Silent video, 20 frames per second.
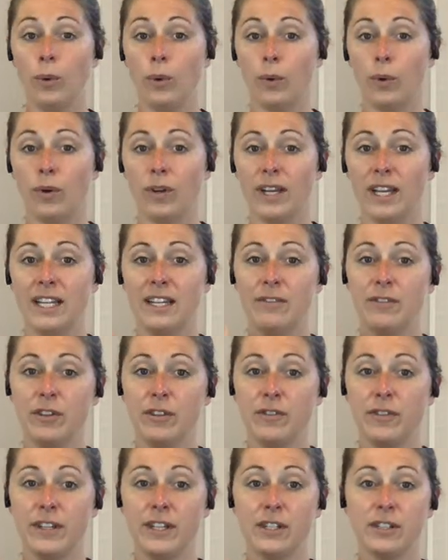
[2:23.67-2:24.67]
Ooh. And
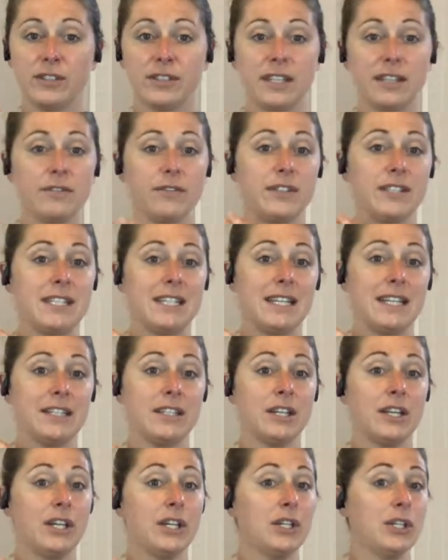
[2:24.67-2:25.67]
if your fingers get
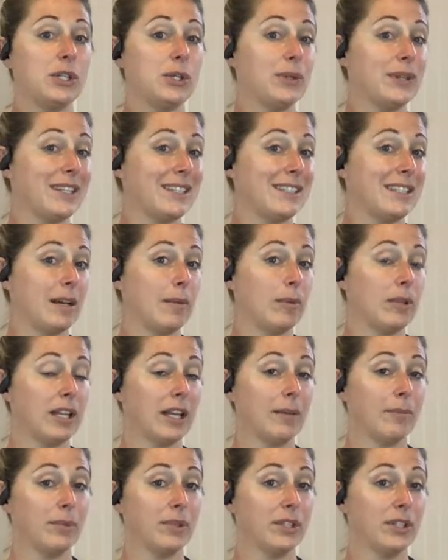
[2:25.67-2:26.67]
fatigued, you can double
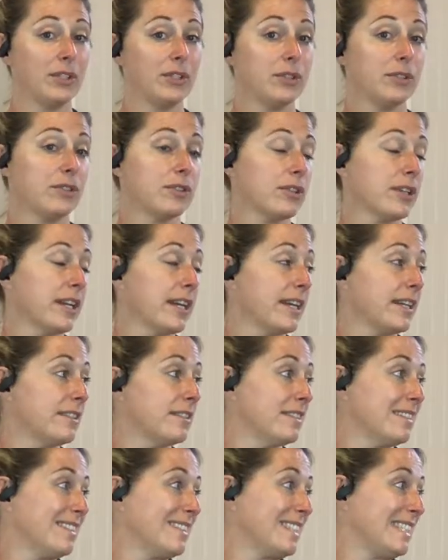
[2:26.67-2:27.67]
up. You can use your
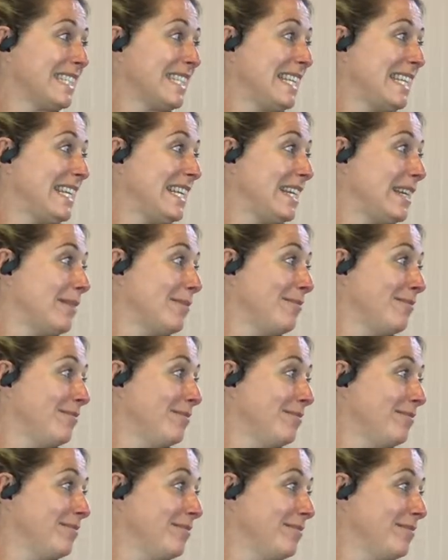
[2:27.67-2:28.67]
hands as a
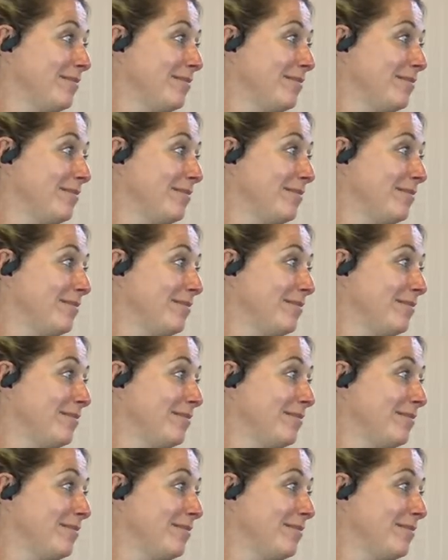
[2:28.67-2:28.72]
team